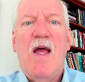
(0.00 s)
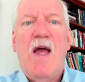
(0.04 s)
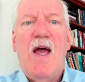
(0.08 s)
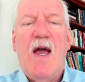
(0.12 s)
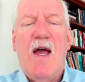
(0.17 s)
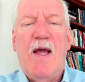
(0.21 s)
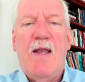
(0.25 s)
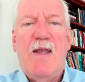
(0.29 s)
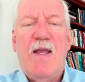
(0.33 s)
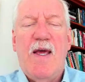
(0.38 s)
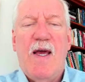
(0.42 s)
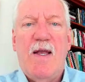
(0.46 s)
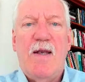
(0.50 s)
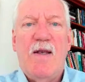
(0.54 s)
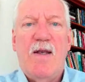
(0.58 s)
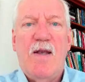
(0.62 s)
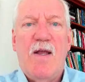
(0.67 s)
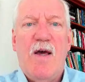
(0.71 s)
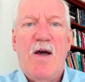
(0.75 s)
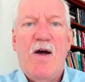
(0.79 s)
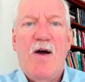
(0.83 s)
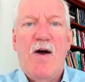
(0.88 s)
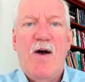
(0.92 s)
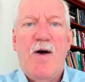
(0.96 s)
and then
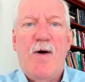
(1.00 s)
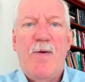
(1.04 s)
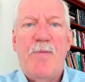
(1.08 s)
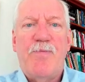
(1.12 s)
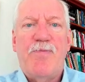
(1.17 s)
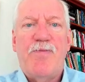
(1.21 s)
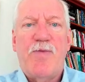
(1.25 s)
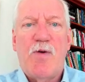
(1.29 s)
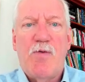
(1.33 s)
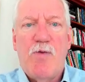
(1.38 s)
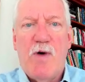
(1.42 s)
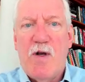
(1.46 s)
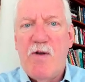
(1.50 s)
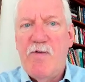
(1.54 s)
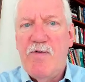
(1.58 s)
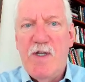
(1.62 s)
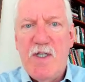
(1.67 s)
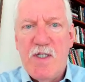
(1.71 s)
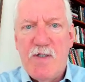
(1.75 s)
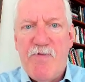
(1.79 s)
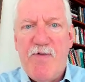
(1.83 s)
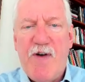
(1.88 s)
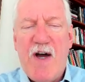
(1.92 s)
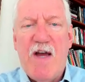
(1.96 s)
one of
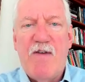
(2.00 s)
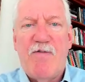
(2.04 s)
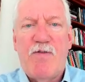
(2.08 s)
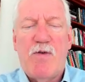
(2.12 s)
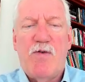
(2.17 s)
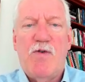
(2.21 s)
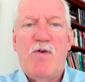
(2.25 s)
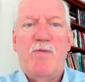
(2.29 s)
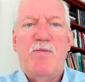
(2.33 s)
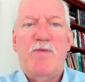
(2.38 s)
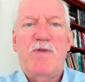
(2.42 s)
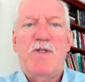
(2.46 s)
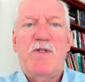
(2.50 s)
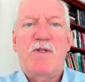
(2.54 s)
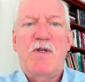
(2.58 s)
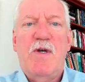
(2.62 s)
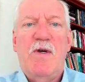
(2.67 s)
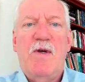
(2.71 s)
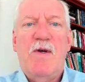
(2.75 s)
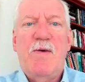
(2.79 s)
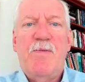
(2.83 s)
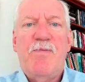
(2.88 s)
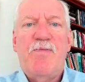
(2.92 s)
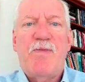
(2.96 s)
these 5 groups.
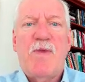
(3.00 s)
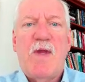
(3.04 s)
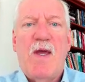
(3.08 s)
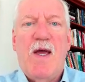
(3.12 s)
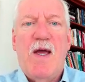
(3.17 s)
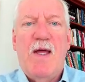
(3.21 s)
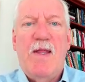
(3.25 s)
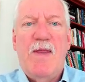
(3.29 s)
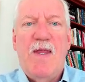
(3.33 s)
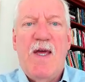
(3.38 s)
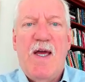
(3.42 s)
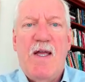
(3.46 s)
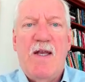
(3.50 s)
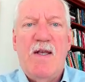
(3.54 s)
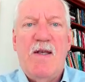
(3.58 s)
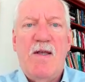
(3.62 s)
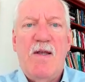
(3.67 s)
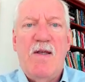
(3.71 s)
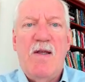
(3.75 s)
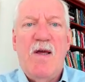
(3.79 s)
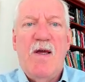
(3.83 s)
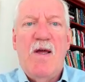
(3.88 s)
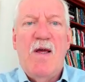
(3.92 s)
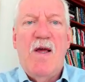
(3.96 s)
And
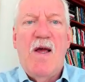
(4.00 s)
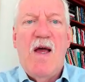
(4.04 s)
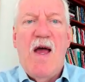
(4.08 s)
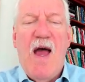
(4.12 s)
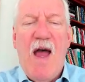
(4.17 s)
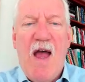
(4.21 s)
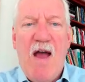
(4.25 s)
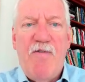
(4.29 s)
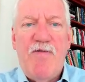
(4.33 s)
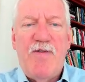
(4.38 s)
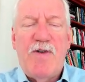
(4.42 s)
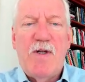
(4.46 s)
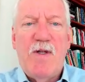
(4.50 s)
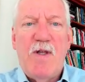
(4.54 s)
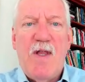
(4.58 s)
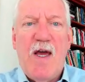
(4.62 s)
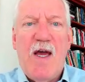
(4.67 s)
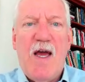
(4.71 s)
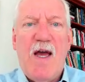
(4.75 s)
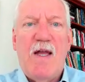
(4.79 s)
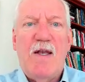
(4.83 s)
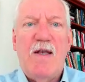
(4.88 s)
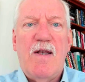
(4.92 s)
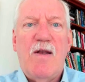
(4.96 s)
then after
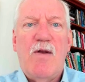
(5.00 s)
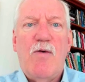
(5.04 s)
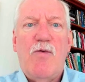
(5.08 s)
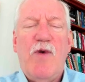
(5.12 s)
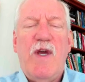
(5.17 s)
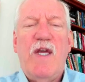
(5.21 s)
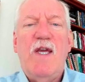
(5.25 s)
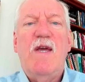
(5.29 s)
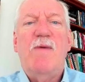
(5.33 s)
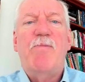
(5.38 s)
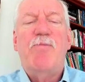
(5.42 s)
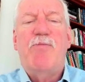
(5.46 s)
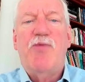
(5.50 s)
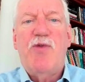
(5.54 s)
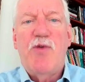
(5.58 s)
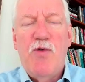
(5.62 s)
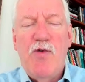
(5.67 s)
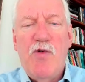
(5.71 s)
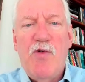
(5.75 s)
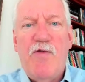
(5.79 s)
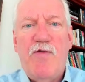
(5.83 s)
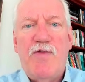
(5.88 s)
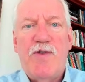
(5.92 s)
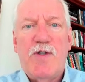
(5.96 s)
that, we
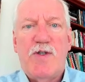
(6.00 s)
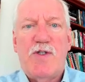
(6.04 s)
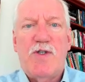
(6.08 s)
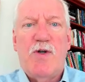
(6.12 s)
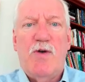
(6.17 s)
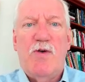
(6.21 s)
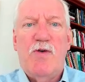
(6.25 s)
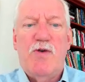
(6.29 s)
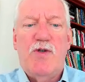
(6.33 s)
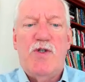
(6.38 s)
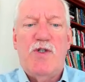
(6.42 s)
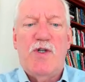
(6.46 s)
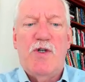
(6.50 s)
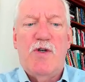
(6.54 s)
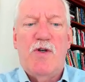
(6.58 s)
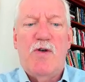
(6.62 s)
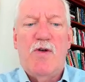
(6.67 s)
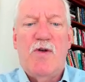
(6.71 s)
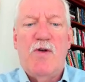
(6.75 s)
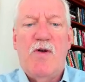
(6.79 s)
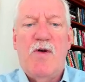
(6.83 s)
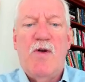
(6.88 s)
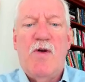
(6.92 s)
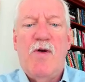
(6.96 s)
improve the solution
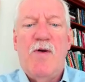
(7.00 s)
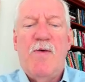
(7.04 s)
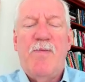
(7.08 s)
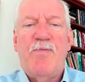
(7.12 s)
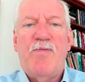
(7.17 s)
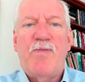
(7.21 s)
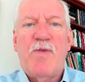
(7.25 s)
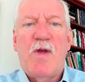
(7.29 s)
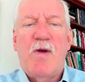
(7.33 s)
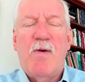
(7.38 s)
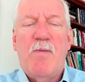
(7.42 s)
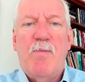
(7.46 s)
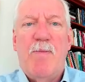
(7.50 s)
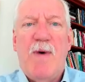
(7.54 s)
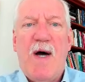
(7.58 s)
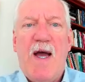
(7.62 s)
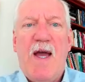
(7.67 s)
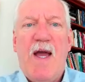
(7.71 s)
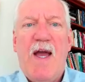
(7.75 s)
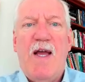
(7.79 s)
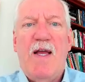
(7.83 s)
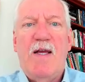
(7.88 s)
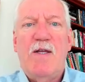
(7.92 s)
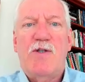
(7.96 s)

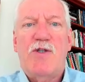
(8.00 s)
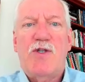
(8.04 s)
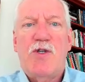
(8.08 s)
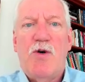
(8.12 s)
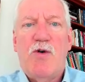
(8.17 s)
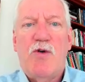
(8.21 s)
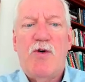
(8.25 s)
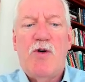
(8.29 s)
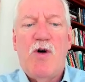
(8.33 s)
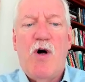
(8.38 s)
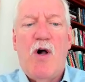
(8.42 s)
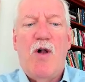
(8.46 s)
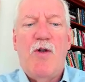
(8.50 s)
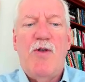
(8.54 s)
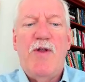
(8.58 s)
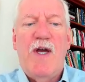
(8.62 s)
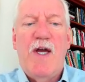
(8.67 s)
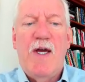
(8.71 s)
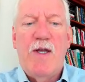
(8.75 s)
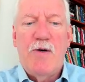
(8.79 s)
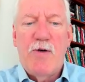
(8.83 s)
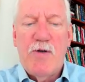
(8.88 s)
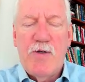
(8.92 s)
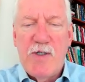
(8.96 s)
by so-called
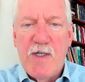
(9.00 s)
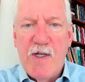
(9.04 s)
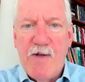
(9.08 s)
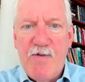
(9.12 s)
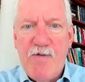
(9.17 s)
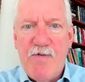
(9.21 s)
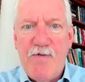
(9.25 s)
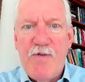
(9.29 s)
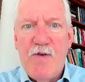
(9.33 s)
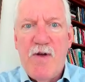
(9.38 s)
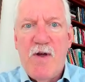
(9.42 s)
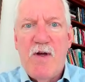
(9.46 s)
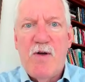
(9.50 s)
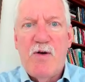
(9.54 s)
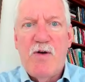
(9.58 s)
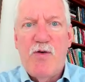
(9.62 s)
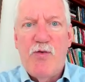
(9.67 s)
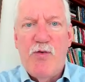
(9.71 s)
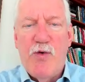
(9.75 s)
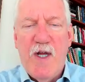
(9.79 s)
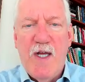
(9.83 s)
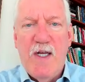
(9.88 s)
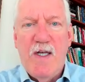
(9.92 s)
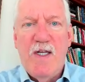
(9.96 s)
iterative
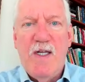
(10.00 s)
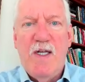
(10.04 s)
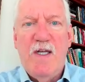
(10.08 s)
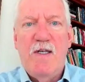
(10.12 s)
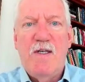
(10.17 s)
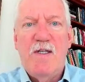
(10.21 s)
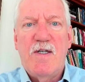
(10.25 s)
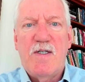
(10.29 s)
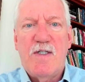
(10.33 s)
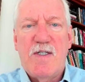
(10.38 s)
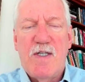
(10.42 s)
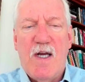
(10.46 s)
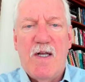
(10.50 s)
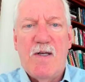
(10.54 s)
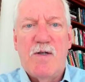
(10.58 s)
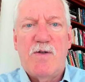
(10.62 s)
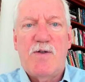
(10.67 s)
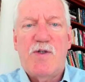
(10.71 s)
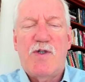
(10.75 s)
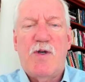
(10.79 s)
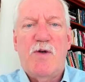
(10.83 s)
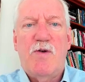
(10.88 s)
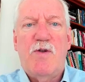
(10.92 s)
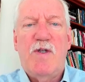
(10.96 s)
greedy descent.
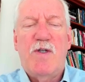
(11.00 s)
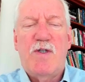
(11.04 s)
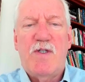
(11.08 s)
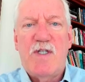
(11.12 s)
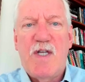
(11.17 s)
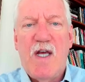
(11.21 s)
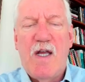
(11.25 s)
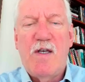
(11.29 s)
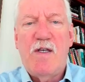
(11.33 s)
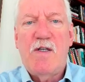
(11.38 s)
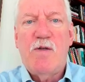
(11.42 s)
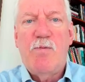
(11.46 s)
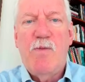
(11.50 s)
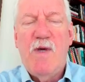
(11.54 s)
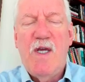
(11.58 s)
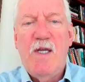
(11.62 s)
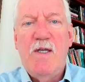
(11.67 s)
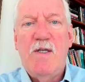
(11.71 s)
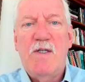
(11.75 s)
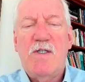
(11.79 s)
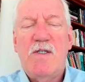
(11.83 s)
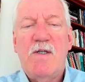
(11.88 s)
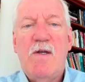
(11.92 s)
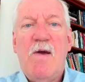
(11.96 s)
So descent
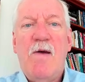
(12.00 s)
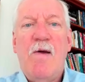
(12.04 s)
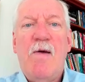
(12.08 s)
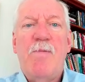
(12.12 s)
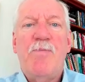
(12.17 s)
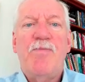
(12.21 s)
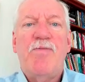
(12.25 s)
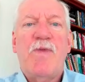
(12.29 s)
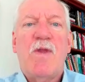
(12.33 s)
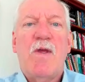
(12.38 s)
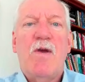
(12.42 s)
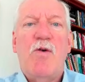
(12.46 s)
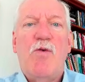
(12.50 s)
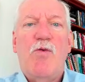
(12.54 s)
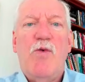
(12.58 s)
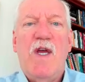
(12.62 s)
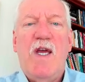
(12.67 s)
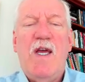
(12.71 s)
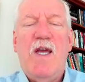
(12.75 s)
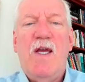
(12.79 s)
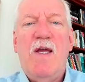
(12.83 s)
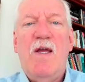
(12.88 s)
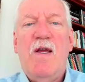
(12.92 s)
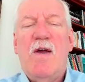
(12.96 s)
means
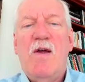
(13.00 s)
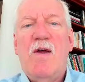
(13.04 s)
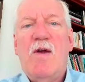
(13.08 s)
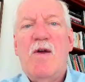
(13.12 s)
we